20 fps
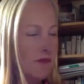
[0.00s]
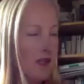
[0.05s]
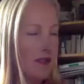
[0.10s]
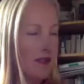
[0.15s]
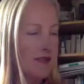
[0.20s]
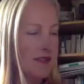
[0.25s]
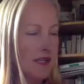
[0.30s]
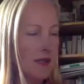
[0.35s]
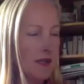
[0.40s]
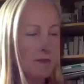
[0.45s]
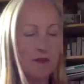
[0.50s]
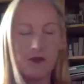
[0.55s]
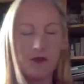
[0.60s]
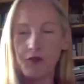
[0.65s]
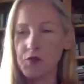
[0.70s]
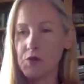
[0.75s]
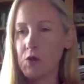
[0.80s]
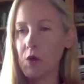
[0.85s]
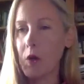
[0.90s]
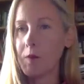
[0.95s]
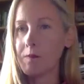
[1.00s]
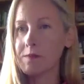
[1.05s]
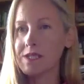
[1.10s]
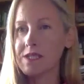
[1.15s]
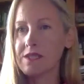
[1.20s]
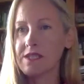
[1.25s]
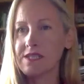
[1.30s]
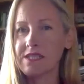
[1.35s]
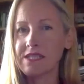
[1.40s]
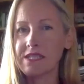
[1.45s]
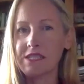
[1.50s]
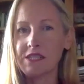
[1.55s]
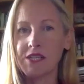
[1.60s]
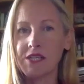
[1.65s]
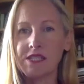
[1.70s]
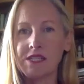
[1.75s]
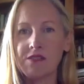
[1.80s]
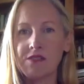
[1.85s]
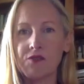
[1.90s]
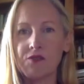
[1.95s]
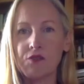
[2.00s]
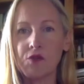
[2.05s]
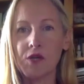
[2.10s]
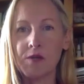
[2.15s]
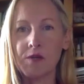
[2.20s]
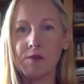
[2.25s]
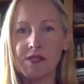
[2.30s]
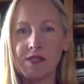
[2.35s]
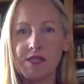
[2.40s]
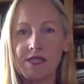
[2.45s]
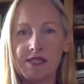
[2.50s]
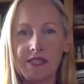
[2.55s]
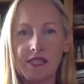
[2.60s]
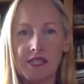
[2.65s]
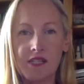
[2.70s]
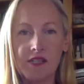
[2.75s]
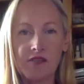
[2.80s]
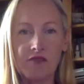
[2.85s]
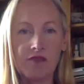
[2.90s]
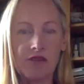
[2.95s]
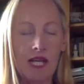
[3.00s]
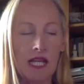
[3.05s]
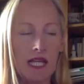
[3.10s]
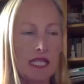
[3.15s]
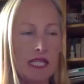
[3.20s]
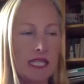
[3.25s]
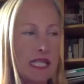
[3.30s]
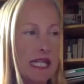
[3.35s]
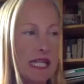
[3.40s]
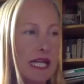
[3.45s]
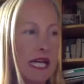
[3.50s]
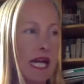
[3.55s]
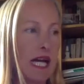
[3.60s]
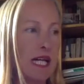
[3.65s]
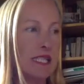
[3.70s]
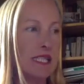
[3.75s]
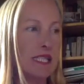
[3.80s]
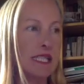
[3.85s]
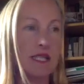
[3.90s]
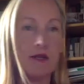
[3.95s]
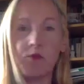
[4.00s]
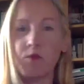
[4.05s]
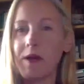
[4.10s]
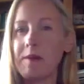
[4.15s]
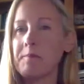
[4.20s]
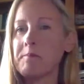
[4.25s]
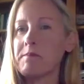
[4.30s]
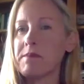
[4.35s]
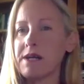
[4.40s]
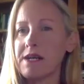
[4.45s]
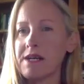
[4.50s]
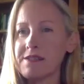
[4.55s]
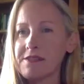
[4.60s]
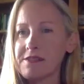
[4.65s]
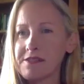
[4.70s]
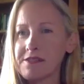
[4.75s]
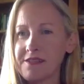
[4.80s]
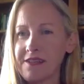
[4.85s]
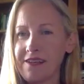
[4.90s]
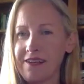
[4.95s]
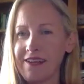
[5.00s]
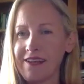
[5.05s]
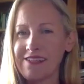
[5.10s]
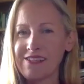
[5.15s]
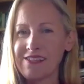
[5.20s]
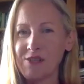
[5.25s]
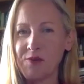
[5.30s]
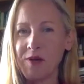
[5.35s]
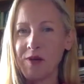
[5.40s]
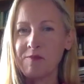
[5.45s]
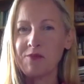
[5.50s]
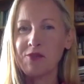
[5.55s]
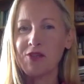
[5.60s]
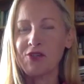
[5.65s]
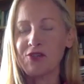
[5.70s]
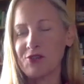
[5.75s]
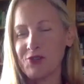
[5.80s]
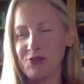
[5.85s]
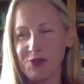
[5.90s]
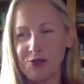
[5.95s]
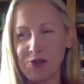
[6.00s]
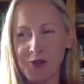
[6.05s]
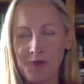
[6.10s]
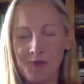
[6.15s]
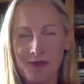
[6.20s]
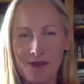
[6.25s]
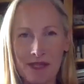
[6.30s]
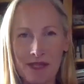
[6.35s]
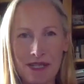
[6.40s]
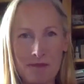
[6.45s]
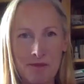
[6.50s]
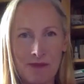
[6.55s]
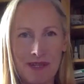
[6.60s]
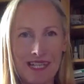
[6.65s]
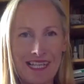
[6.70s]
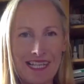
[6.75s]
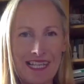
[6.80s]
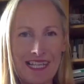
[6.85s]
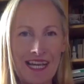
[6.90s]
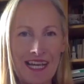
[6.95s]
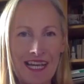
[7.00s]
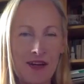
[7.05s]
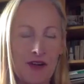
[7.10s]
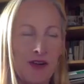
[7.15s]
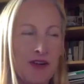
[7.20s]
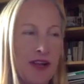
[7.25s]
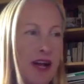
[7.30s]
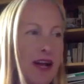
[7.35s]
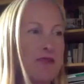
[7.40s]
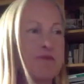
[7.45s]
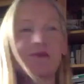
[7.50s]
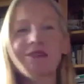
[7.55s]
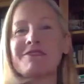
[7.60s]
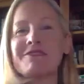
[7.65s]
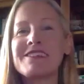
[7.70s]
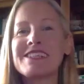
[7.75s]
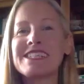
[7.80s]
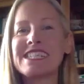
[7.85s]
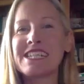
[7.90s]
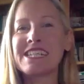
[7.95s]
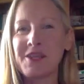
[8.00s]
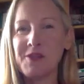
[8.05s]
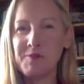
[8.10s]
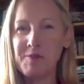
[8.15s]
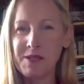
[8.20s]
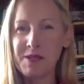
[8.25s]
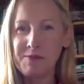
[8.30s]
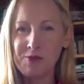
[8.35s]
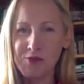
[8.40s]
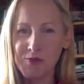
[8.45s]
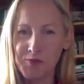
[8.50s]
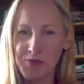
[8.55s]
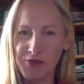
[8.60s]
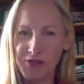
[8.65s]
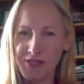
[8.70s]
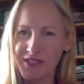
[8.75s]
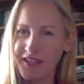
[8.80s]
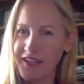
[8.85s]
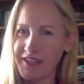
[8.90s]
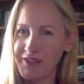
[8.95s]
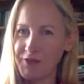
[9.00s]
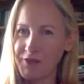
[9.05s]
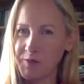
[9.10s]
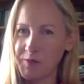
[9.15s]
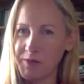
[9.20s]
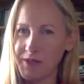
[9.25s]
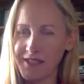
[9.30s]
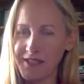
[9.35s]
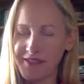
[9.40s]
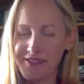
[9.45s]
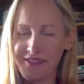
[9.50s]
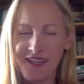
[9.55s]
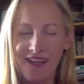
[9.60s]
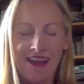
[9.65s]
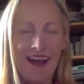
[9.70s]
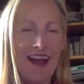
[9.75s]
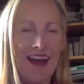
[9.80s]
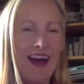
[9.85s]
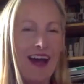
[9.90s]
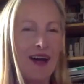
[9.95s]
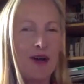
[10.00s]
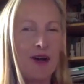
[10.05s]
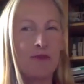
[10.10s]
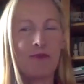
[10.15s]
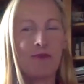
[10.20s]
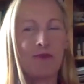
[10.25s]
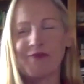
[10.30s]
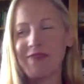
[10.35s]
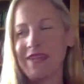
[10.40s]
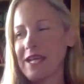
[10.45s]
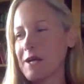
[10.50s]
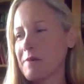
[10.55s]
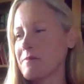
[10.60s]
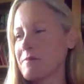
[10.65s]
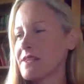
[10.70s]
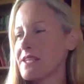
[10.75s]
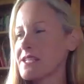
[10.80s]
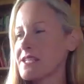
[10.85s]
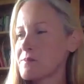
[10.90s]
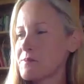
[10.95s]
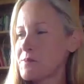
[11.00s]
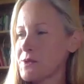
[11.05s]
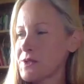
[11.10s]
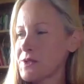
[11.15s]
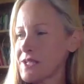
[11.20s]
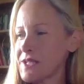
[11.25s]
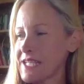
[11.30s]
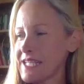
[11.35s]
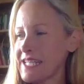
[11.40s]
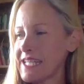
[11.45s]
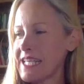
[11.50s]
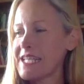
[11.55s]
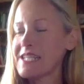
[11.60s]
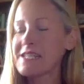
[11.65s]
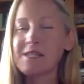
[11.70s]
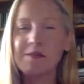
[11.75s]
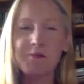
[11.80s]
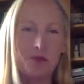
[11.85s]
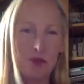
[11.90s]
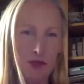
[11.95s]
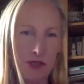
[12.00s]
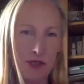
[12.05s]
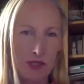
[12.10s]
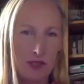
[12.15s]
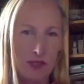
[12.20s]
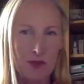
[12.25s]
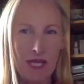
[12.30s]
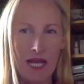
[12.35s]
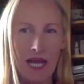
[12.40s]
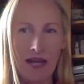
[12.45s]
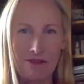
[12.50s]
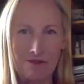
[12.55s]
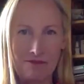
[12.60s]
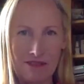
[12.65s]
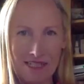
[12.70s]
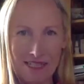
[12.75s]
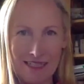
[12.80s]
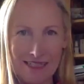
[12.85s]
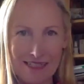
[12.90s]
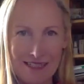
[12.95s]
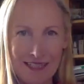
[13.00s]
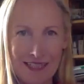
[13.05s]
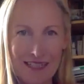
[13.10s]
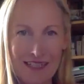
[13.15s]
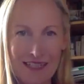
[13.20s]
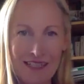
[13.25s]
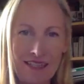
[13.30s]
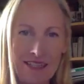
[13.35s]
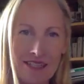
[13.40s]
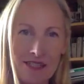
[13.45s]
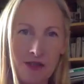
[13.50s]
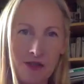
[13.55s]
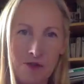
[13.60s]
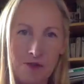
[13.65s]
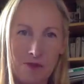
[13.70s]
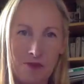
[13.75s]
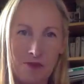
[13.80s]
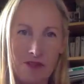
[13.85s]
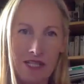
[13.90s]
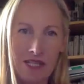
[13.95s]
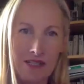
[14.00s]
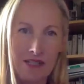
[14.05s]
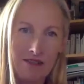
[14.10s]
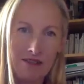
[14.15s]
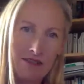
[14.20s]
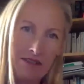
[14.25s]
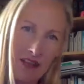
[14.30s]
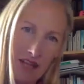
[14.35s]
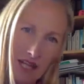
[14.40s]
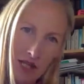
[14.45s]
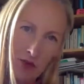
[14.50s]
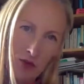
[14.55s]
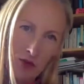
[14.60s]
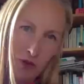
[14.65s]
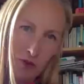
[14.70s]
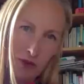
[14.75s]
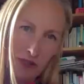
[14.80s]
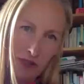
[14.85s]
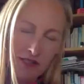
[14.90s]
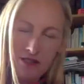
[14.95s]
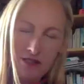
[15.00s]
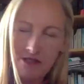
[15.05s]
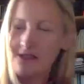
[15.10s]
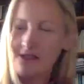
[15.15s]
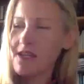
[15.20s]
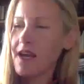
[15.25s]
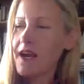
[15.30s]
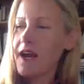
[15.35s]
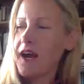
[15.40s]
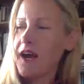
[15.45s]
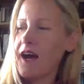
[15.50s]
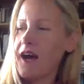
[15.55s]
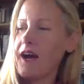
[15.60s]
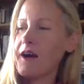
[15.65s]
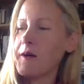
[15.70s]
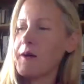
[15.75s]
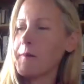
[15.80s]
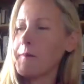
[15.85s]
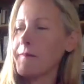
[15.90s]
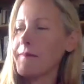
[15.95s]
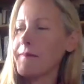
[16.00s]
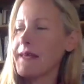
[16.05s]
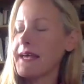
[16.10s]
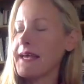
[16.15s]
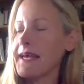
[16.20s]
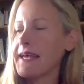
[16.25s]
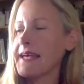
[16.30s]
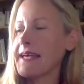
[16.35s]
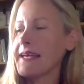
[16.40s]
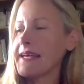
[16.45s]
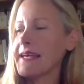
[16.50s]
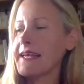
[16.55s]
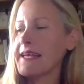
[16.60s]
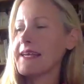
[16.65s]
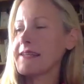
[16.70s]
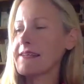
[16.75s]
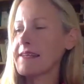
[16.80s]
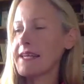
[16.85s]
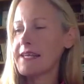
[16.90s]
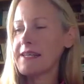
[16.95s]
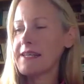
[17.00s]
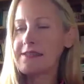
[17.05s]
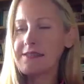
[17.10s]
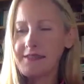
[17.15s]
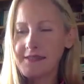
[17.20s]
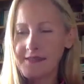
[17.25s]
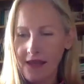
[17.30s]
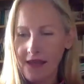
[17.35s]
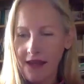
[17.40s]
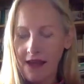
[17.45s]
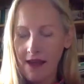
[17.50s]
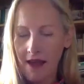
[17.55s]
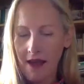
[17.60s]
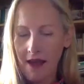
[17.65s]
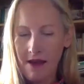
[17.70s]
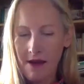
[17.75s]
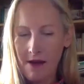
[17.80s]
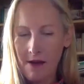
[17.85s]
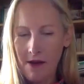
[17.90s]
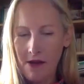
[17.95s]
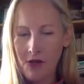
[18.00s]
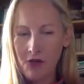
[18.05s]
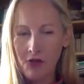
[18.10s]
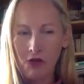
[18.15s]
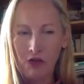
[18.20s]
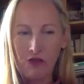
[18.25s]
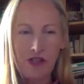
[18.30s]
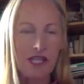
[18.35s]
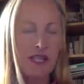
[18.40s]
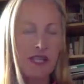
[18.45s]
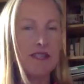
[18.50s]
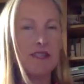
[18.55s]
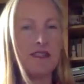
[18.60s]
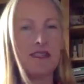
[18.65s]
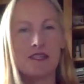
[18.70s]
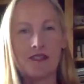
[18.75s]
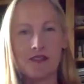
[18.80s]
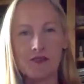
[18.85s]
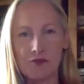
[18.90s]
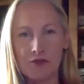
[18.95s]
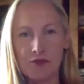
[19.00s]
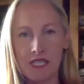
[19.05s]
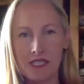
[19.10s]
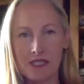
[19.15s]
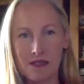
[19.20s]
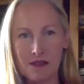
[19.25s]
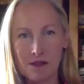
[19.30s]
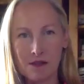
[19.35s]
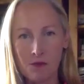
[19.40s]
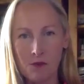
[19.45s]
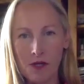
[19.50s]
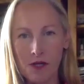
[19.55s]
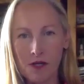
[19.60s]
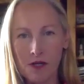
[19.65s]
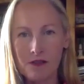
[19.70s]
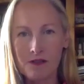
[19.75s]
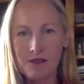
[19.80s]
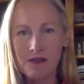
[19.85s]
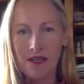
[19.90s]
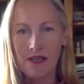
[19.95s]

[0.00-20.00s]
I set up a .com in 1994. I went to Silicon Valley and it went bust. So I'm not a .com billionaire, or I'd be reading other people's books lying on a beach. But this book is a book you can read, The Silk Pavilion, Lying on a Beach. It is not the easiest read in the world.